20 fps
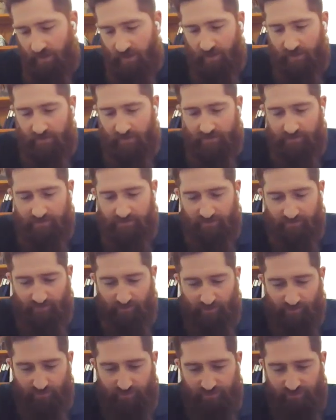And it's
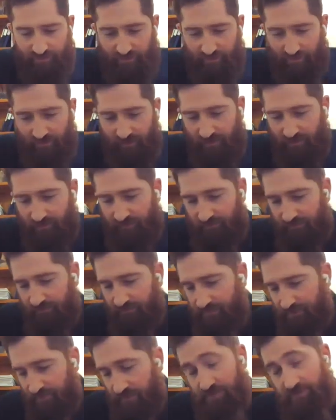composed of
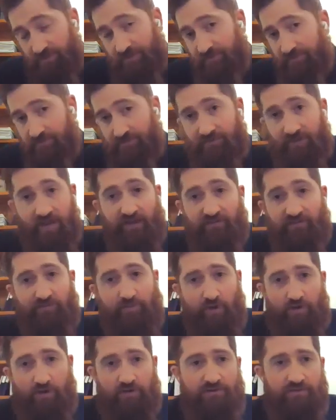essentially 5
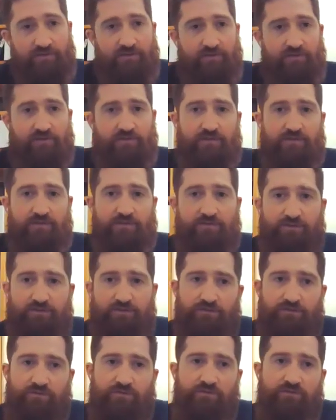parts. You
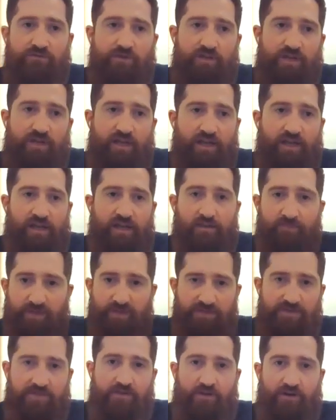do a
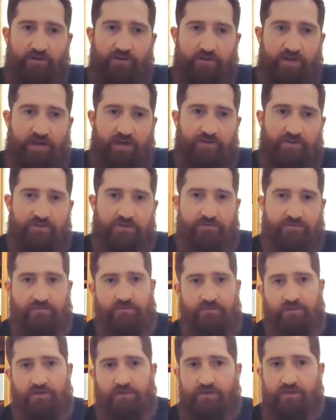PCR reaction,
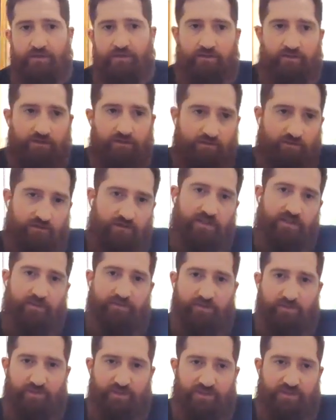you clean
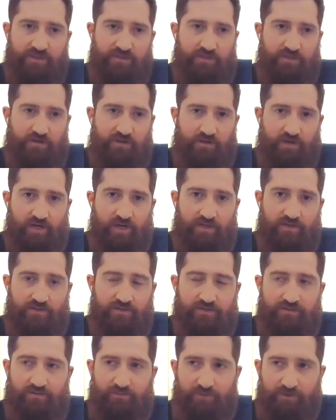up the PCR
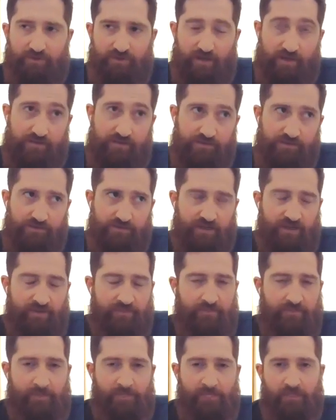reaction with exosat,